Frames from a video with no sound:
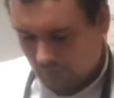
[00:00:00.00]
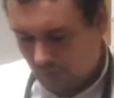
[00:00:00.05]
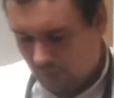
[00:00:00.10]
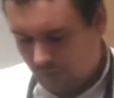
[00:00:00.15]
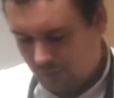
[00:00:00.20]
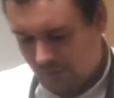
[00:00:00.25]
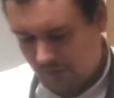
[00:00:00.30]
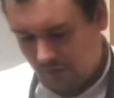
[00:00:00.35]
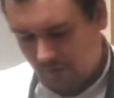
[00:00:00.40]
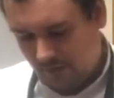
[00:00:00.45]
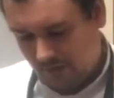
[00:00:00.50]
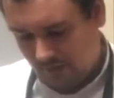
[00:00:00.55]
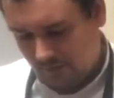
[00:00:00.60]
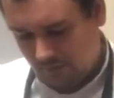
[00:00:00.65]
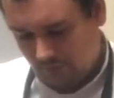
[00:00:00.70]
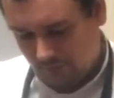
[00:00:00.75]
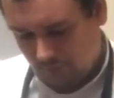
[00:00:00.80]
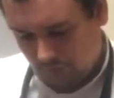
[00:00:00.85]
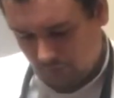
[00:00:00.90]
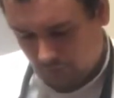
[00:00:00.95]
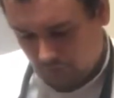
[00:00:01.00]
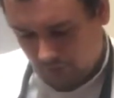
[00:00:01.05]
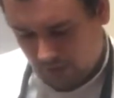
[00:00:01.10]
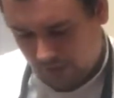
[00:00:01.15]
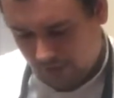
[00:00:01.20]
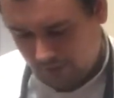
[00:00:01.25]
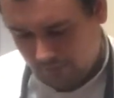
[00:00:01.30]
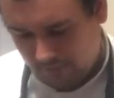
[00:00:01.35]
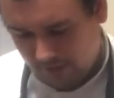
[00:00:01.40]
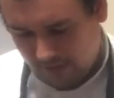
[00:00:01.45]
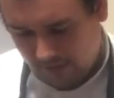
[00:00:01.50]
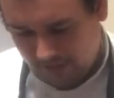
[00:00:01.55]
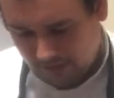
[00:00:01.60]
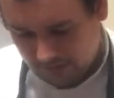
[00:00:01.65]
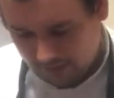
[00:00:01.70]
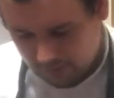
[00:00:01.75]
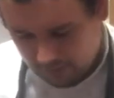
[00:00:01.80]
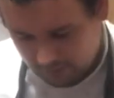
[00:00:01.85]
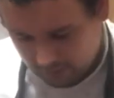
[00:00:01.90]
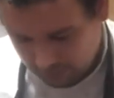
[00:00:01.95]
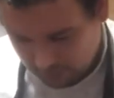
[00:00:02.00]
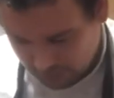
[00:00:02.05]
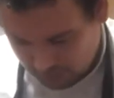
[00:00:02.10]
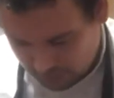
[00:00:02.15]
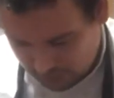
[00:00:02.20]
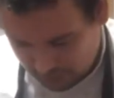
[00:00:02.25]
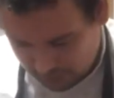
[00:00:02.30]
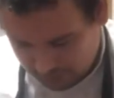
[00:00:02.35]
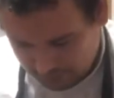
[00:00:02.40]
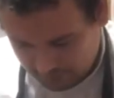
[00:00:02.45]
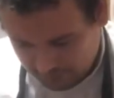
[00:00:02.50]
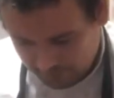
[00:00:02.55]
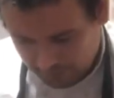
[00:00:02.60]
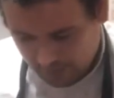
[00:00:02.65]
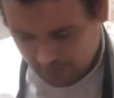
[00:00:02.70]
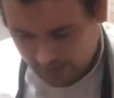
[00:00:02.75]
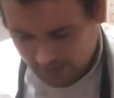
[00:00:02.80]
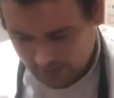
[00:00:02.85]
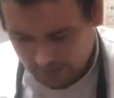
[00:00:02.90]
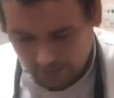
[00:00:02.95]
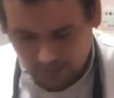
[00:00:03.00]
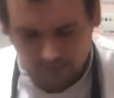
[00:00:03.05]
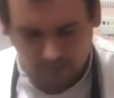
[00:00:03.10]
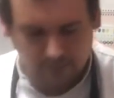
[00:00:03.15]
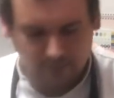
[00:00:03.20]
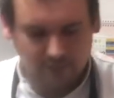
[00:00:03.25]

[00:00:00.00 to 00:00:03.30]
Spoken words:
only are we trying to make it cheap to buy,